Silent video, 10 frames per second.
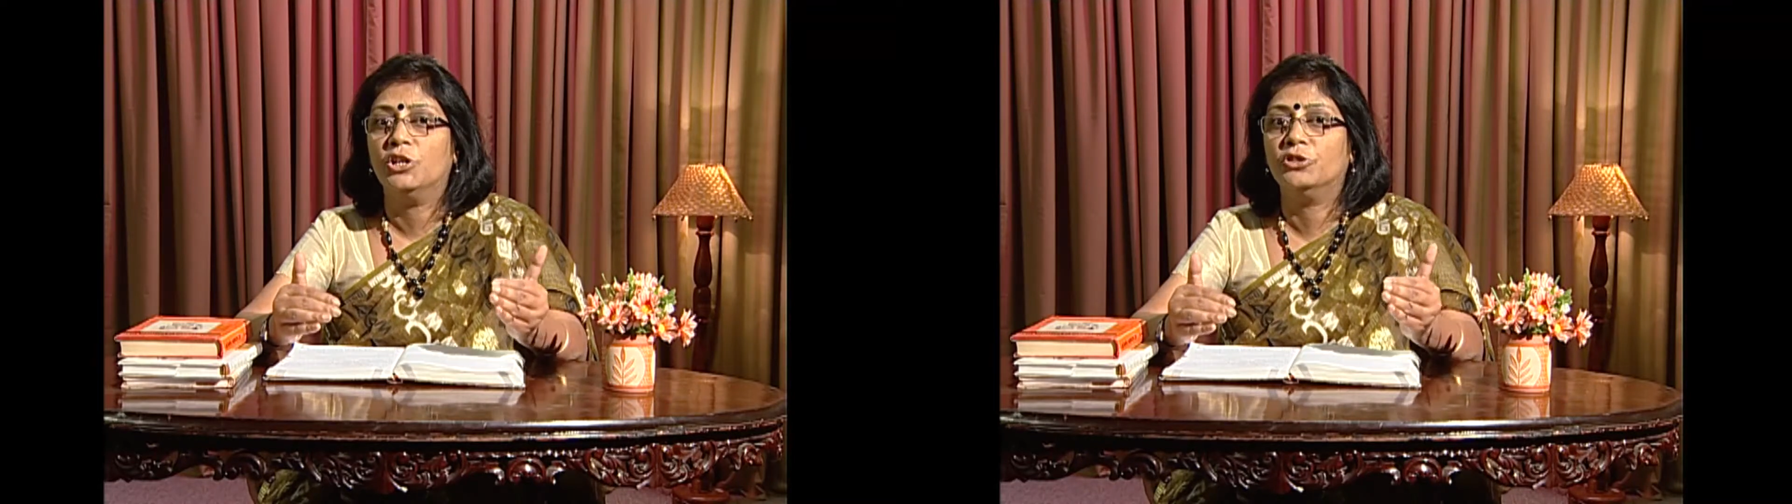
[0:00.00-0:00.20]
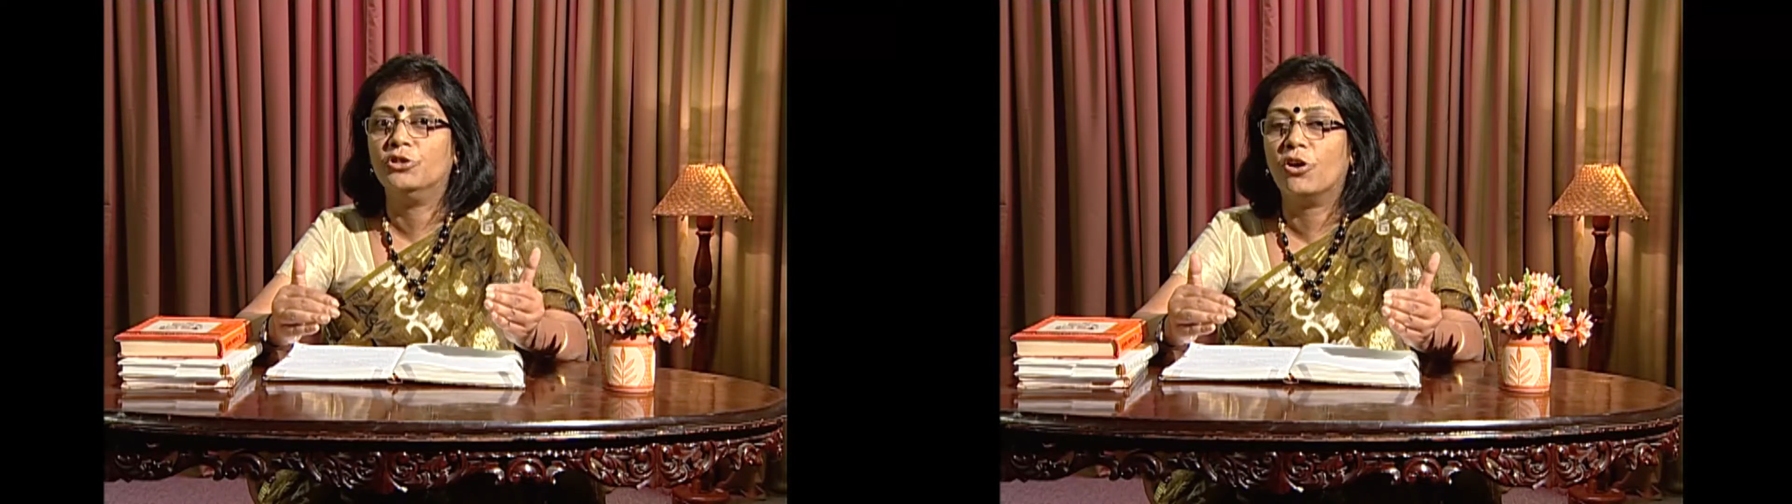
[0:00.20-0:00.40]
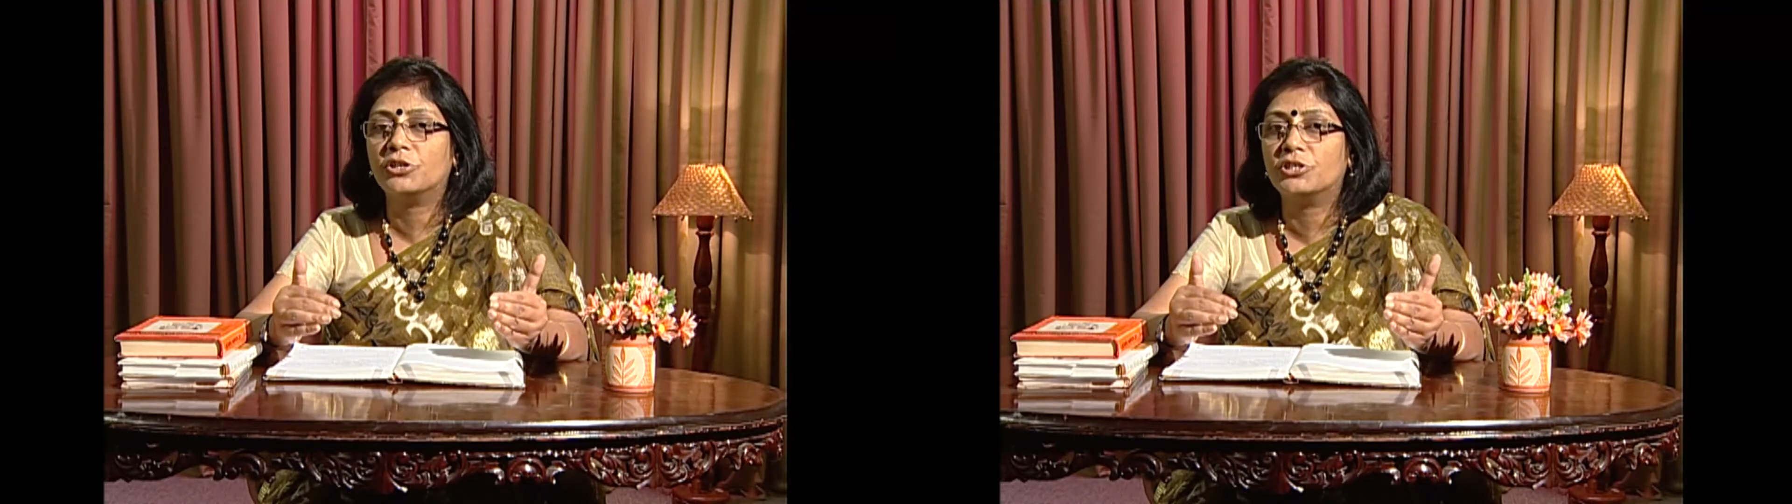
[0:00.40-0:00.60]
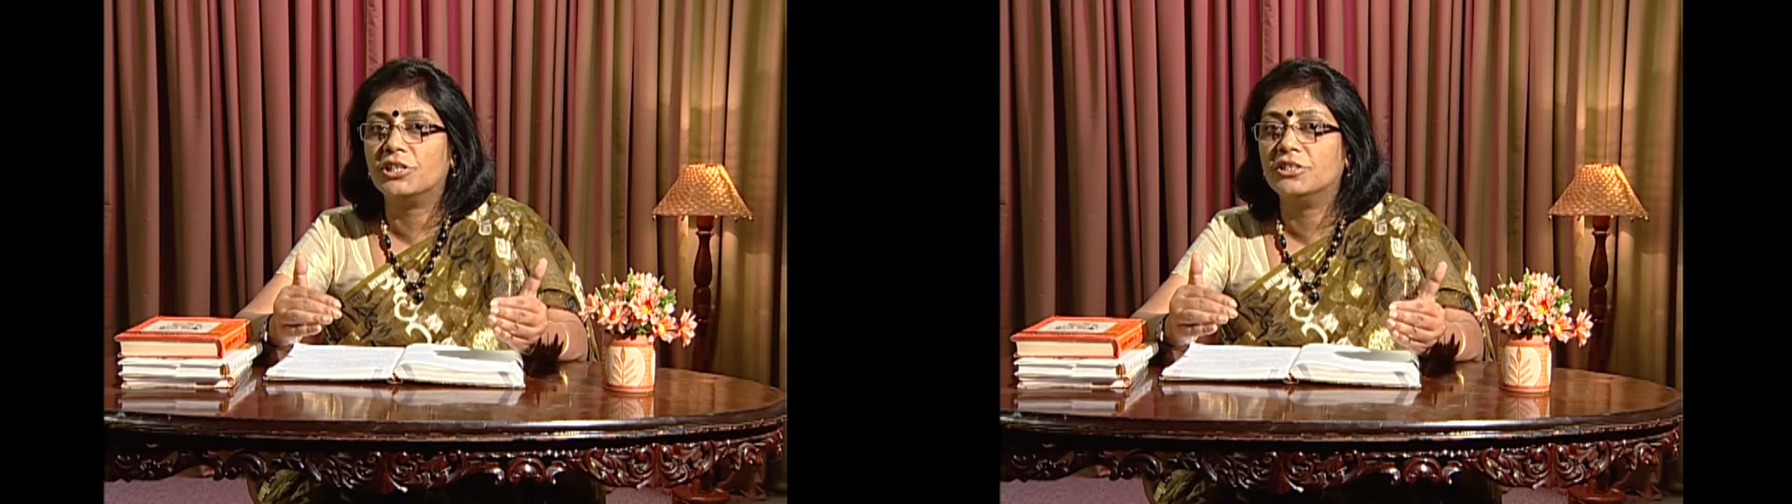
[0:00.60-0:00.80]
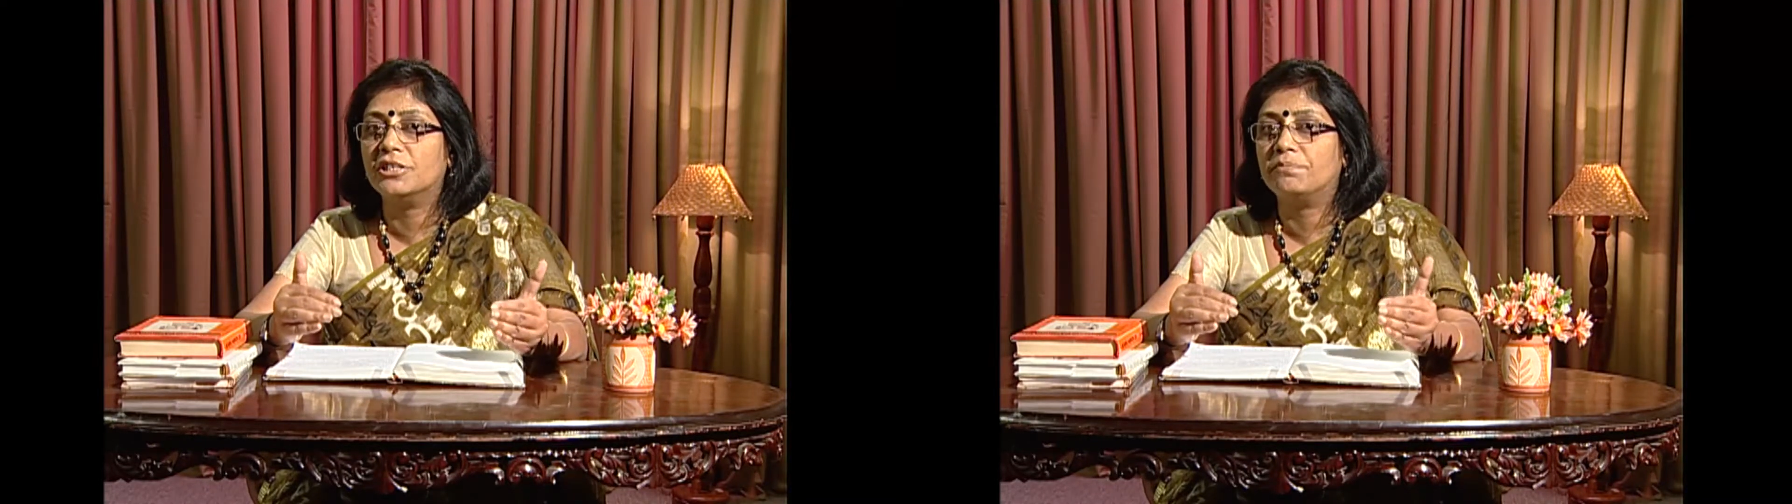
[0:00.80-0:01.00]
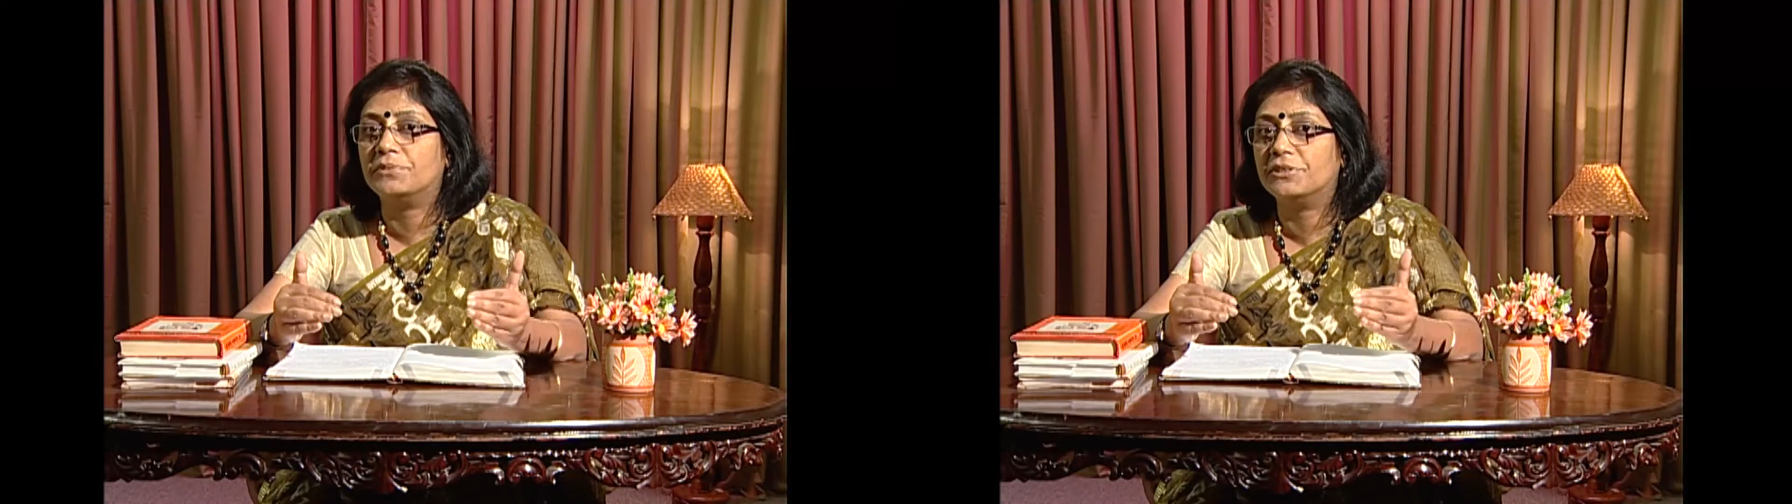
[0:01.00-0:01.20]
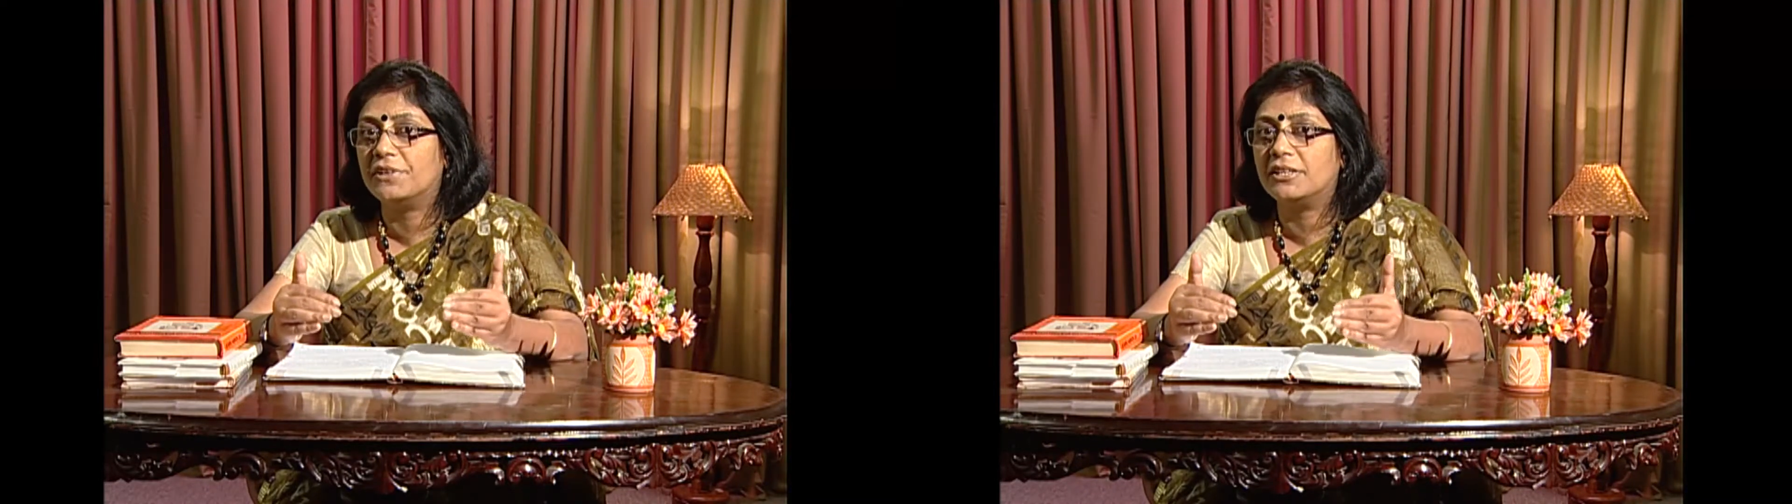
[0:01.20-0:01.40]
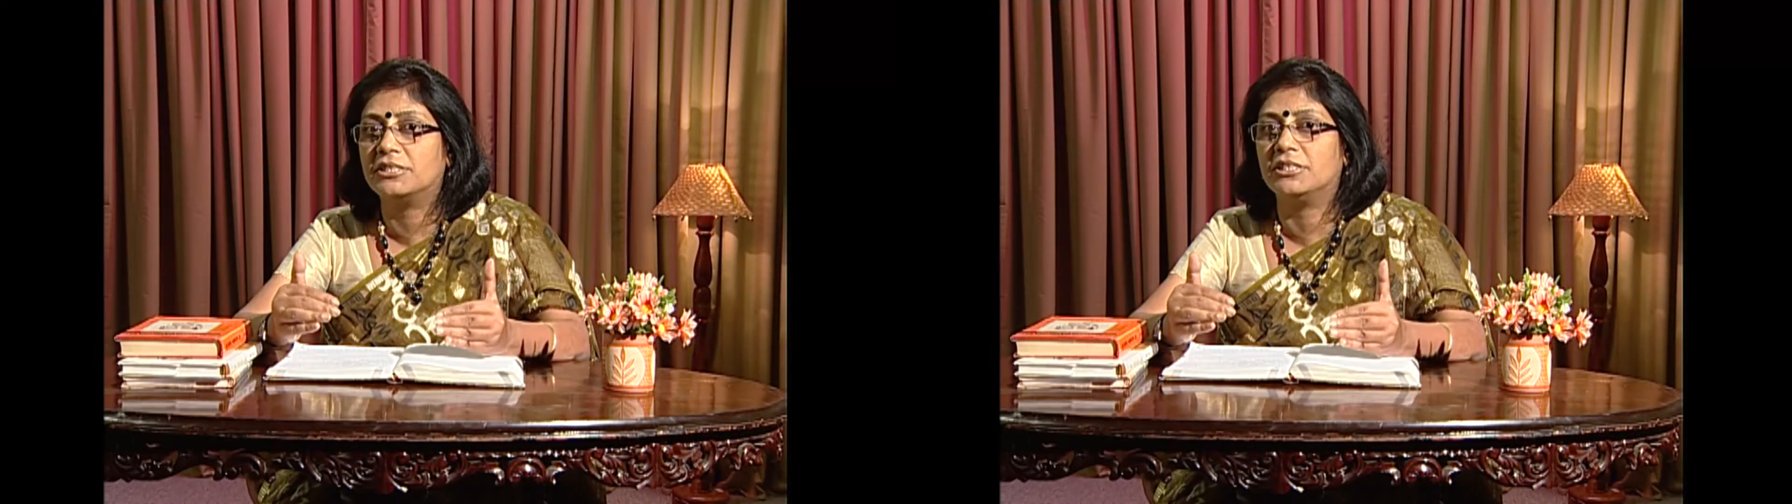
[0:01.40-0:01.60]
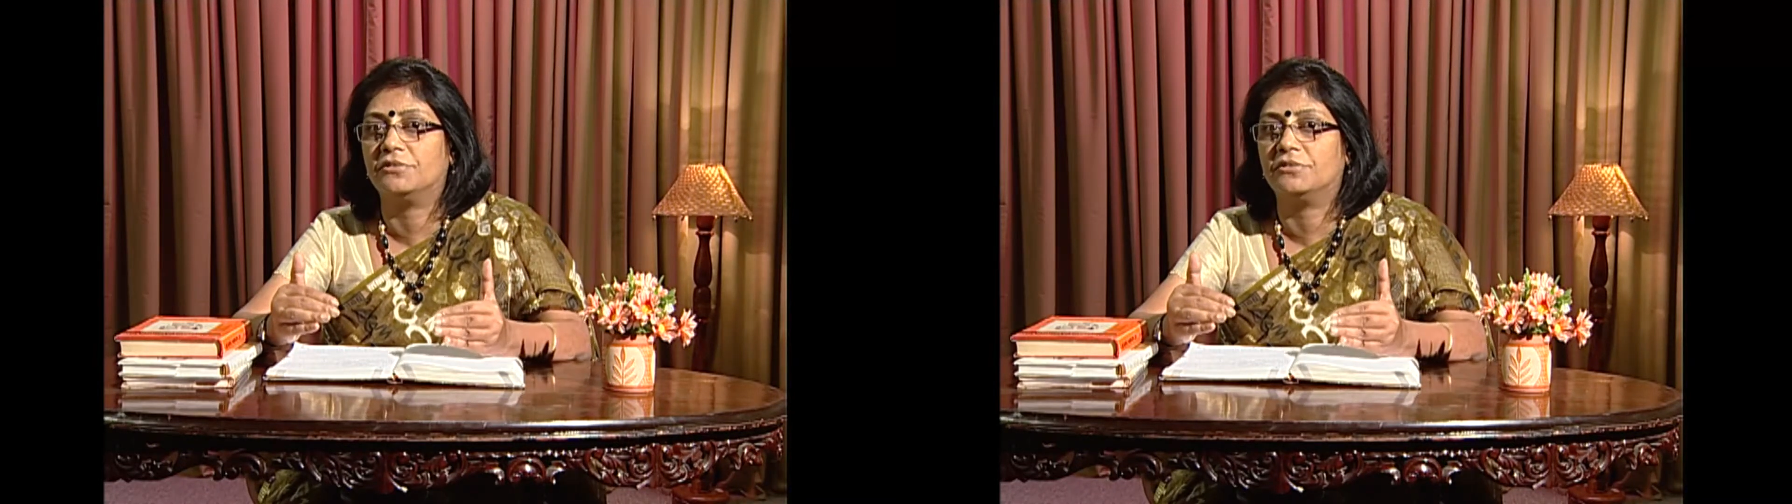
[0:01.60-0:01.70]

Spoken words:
not in the privacy